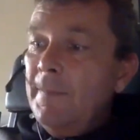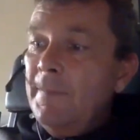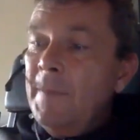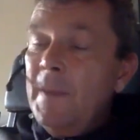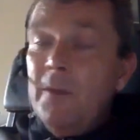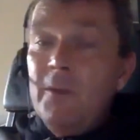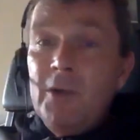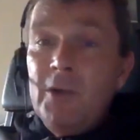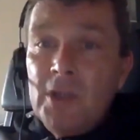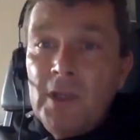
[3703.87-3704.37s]

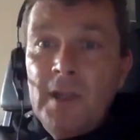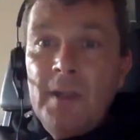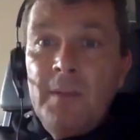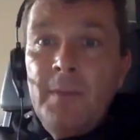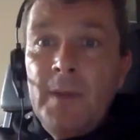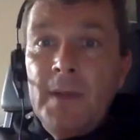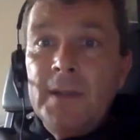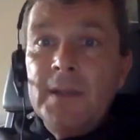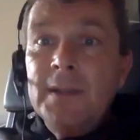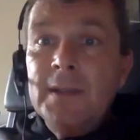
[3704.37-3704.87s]
Richard
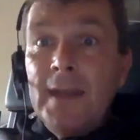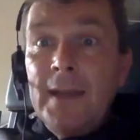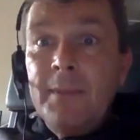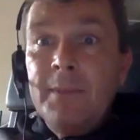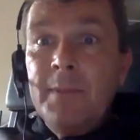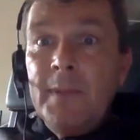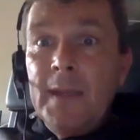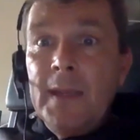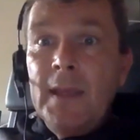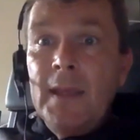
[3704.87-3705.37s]
Hibbard,
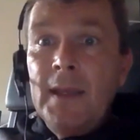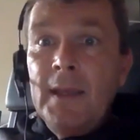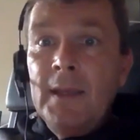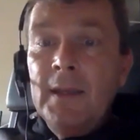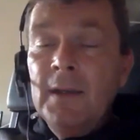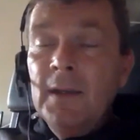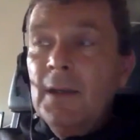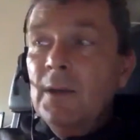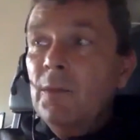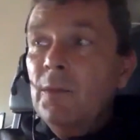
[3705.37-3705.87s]
Dan Bigger
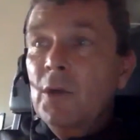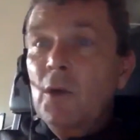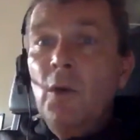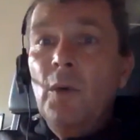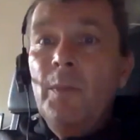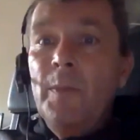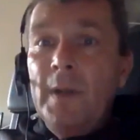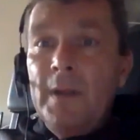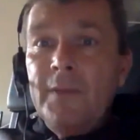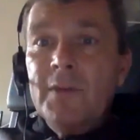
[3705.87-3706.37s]
would go
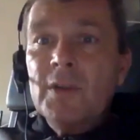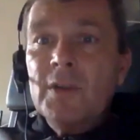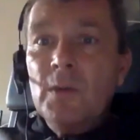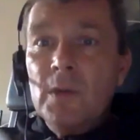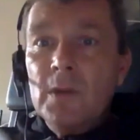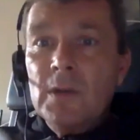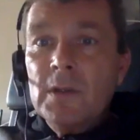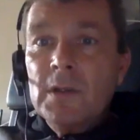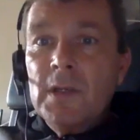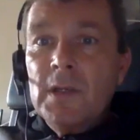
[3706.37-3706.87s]
and play for
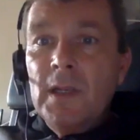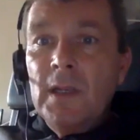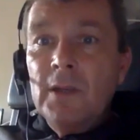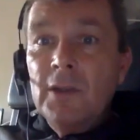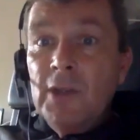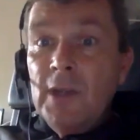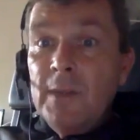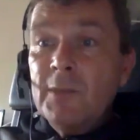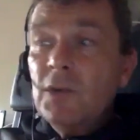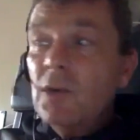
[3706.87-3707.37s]
Swansea.
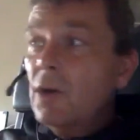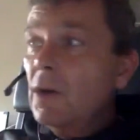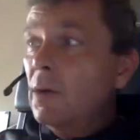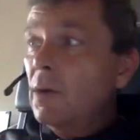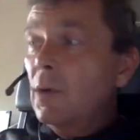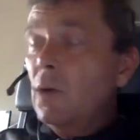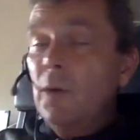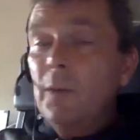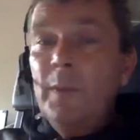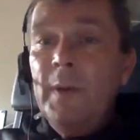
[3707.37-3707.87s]
James Hook
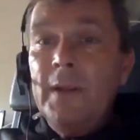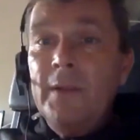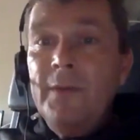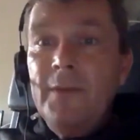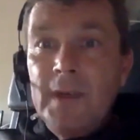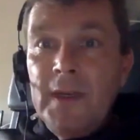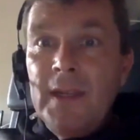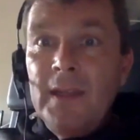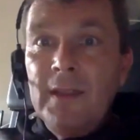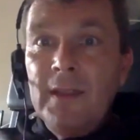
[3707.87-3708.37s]
would go and play
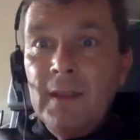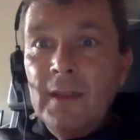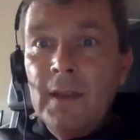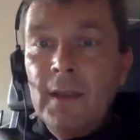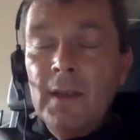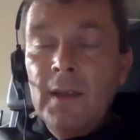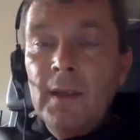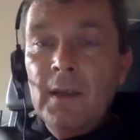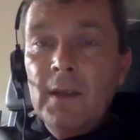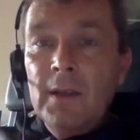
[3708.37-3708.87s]
for Neath.
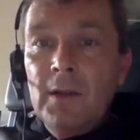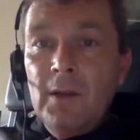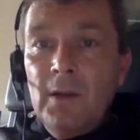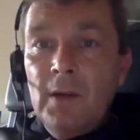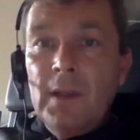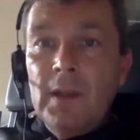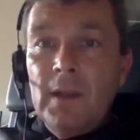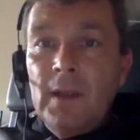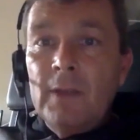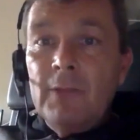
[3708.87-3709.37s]

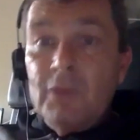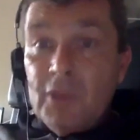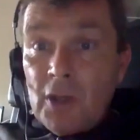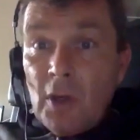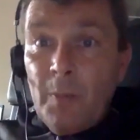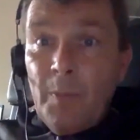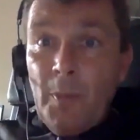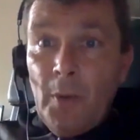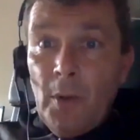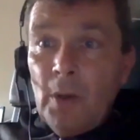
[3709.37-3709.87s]

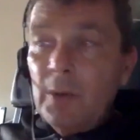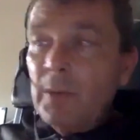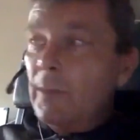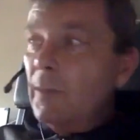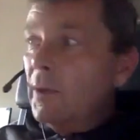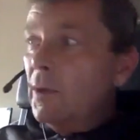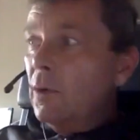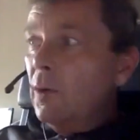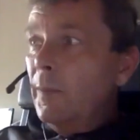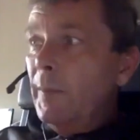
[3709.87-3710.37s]
Scott Baldwin
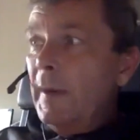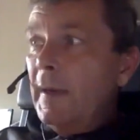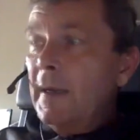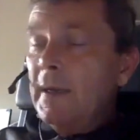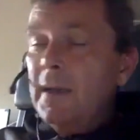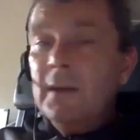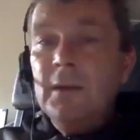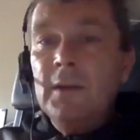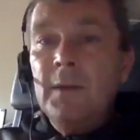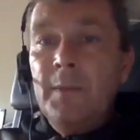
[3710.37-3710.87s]
would go
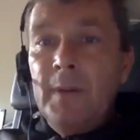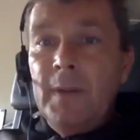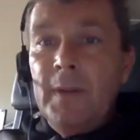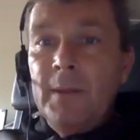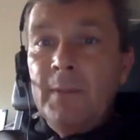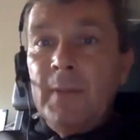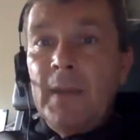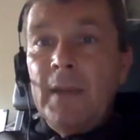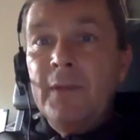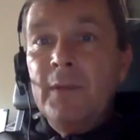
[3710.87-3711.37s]
back to play,
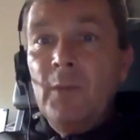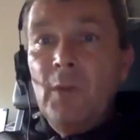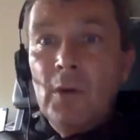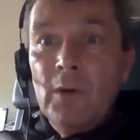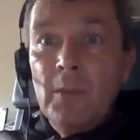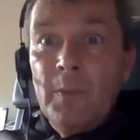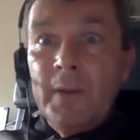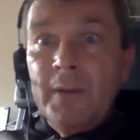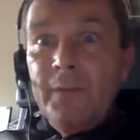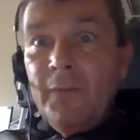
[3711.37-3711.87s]
and Matthew
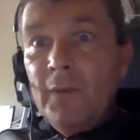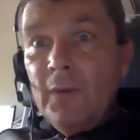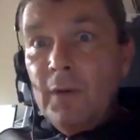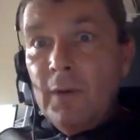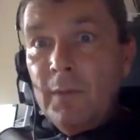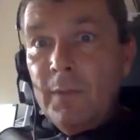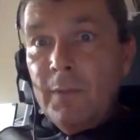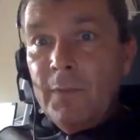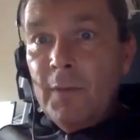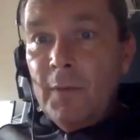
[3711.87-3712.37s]
Morgan play
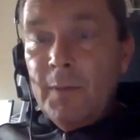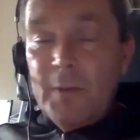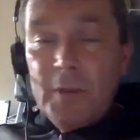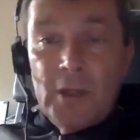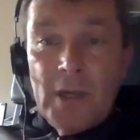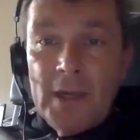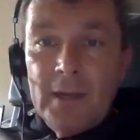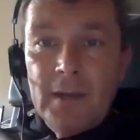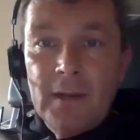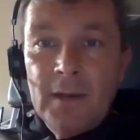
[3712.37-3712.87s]
for
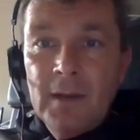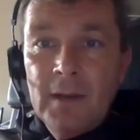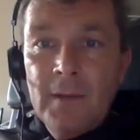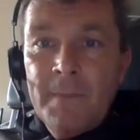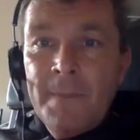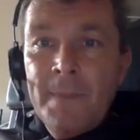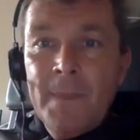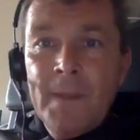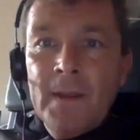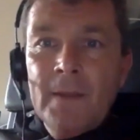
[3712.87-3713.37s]
Bridgend.
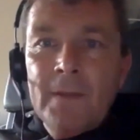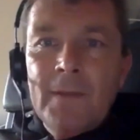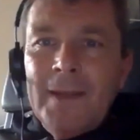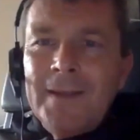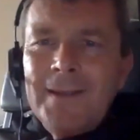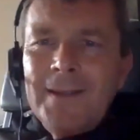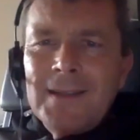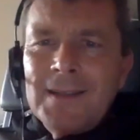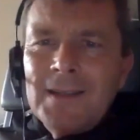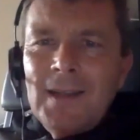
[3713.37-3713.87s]

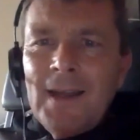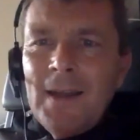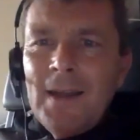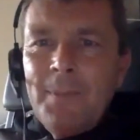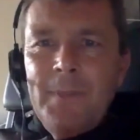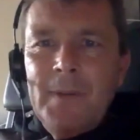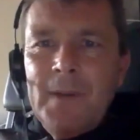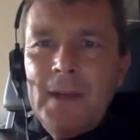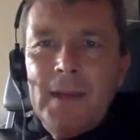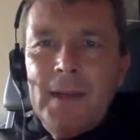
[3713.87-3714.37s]
That doesn't
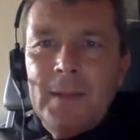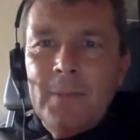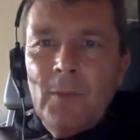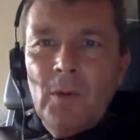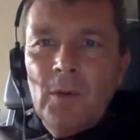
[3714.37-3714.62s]
happen anymore.